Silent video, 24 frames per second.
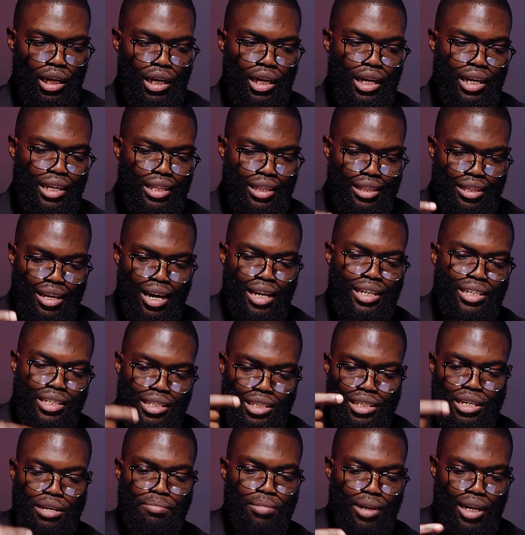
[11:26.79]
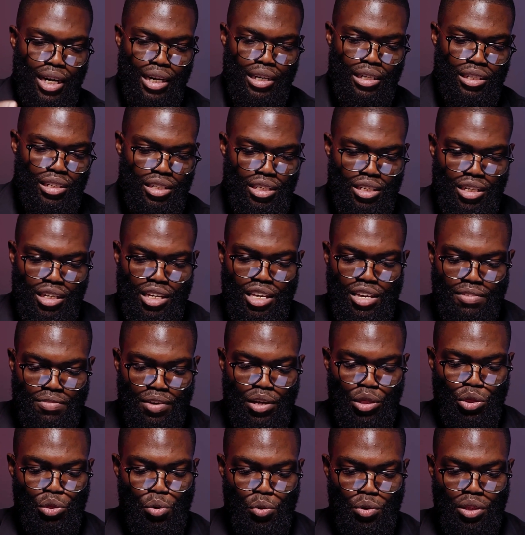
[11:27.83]
And that same night,
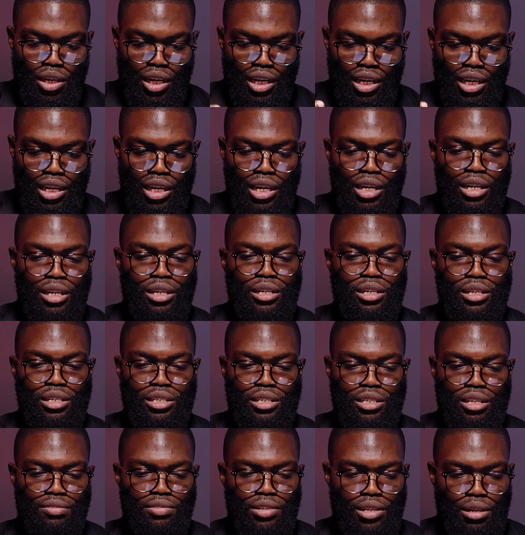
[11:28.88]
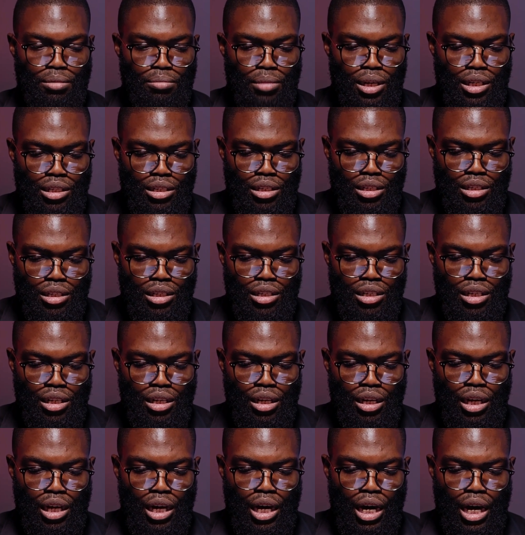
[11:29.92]
even though the king received the message
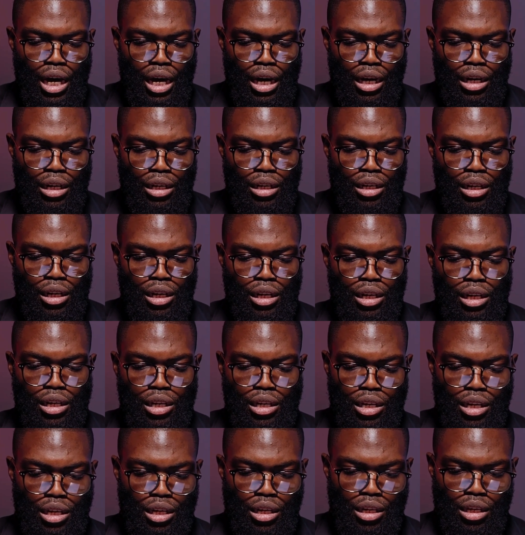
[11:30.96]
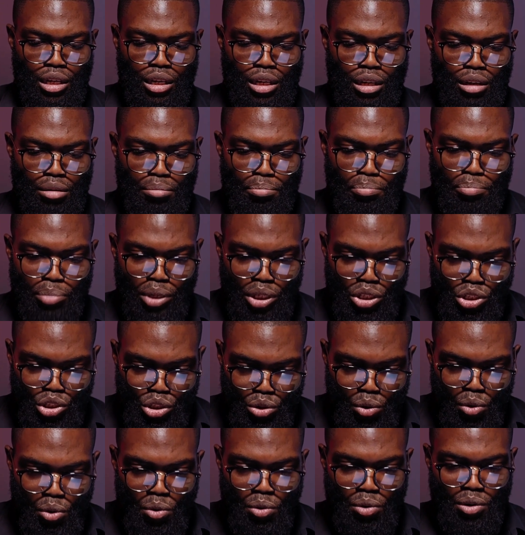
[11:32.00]
and he
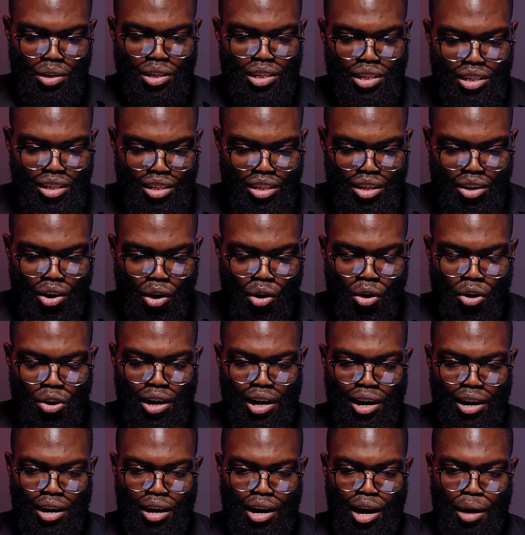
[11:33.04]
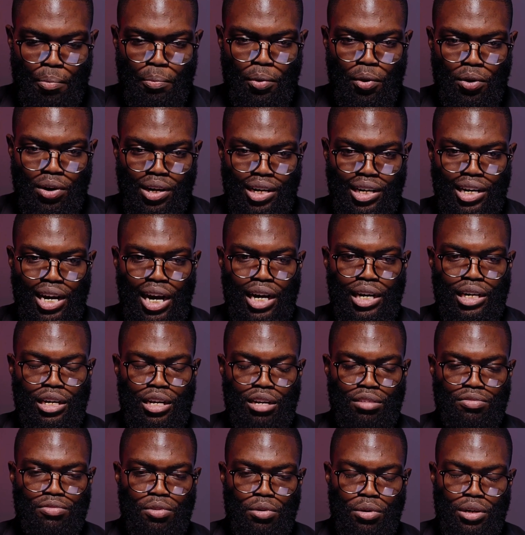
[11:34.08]
bestowed honor upon Daniel
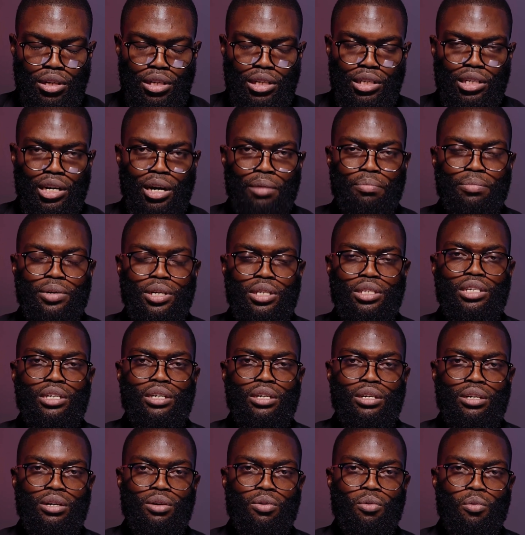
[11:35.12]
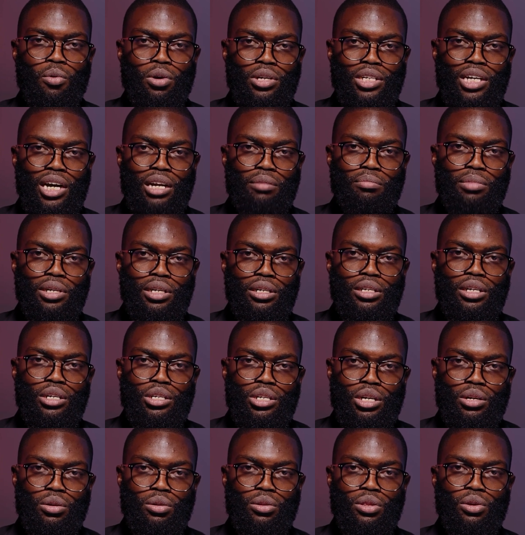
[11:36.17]
for interpreting what had been
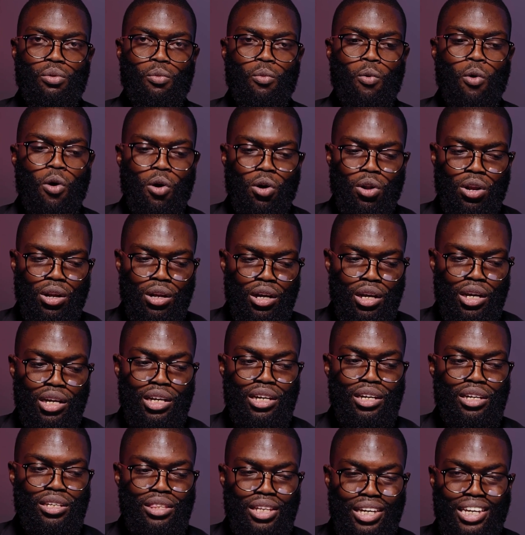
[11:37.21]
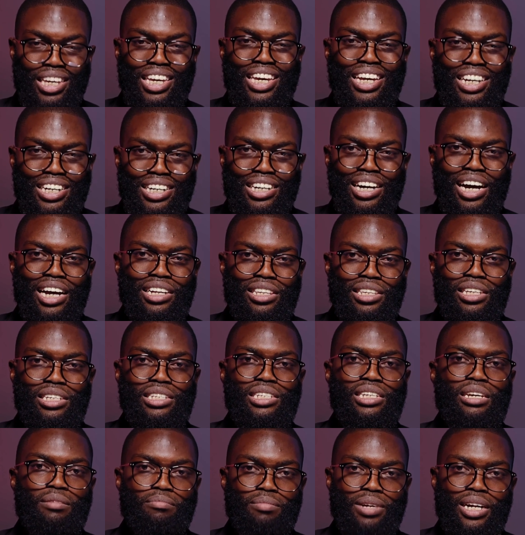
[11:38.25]
written on the wall, the king died the
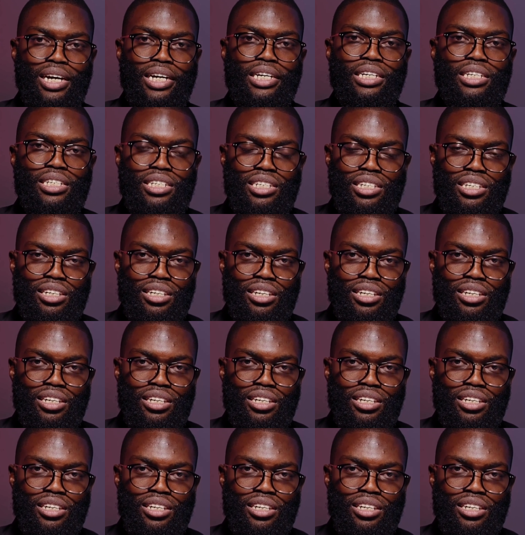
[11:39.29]
same night.